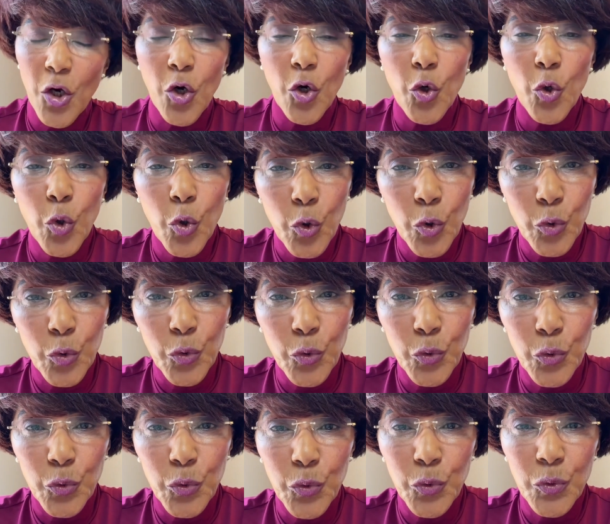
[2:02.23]

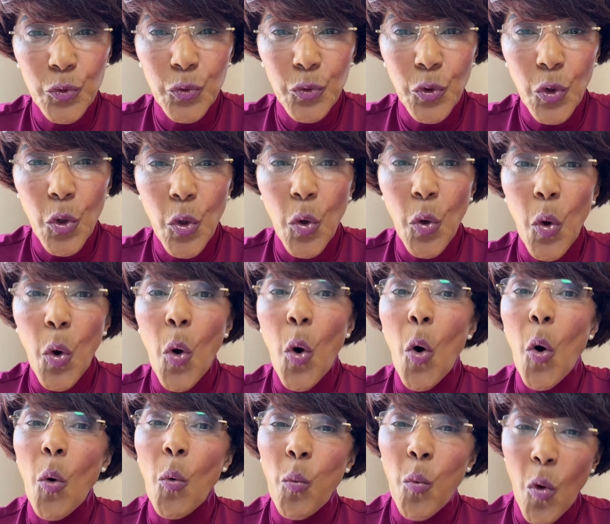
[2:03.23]
who
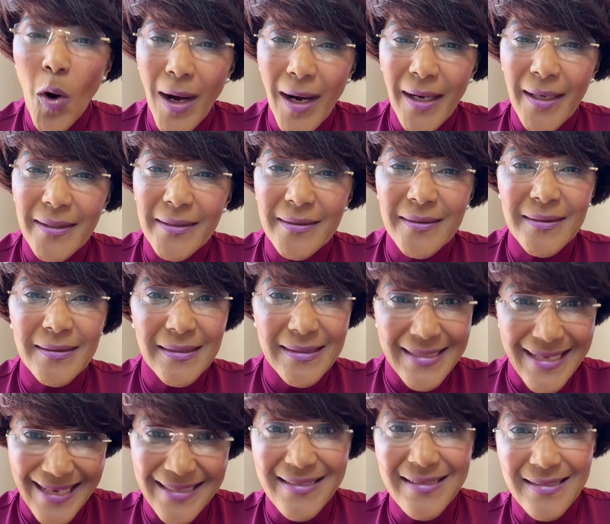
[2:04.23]
or what
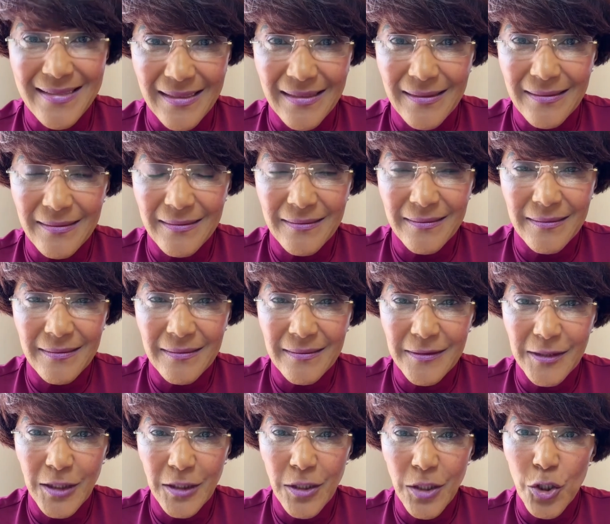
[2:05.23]
gets it.
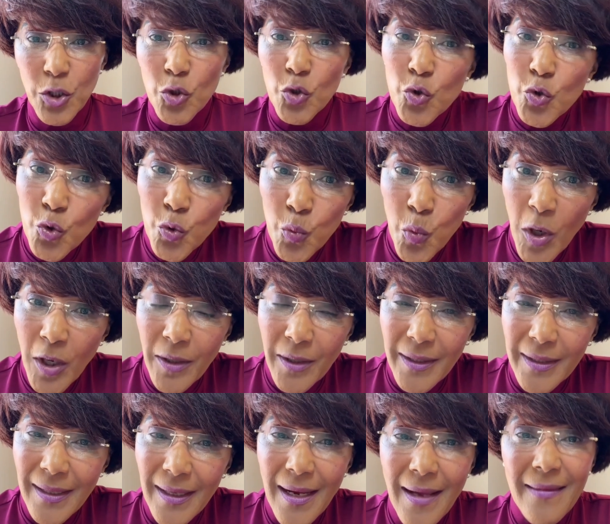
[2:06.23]
To
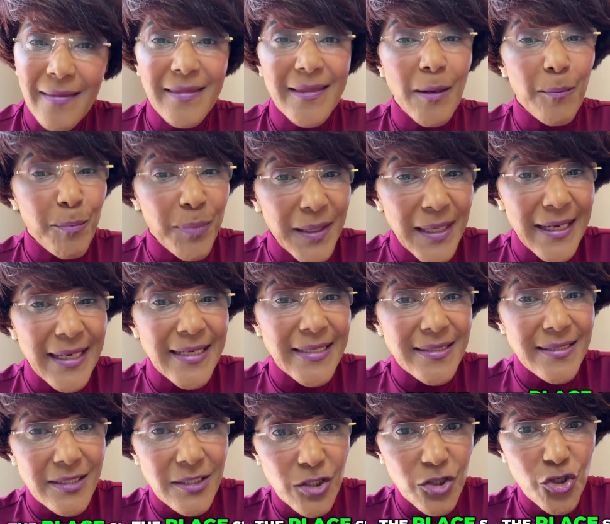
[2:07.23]
work, the
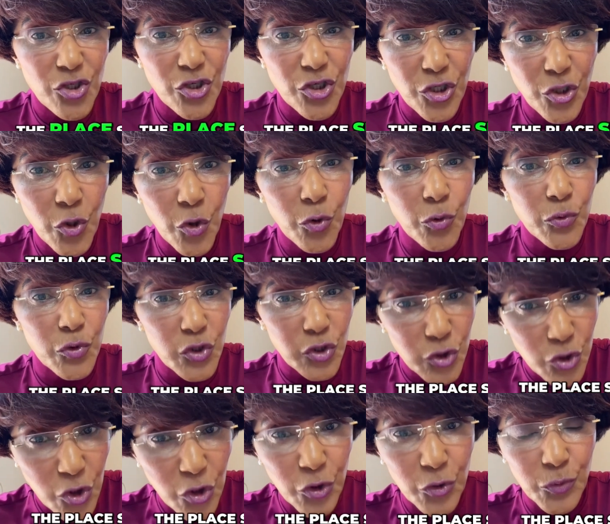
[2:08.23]
place she goes
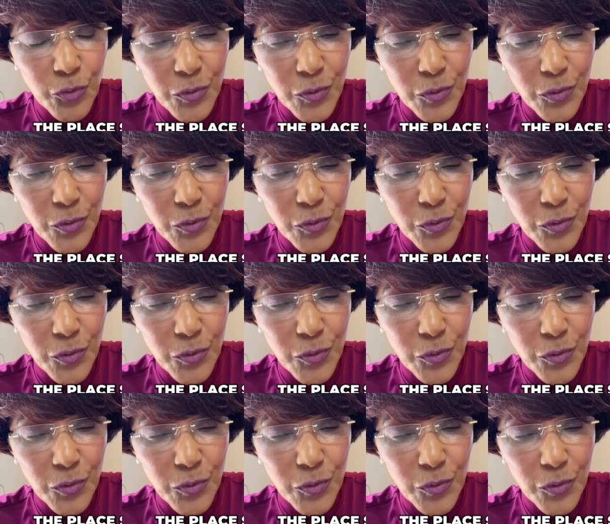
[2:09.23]
to.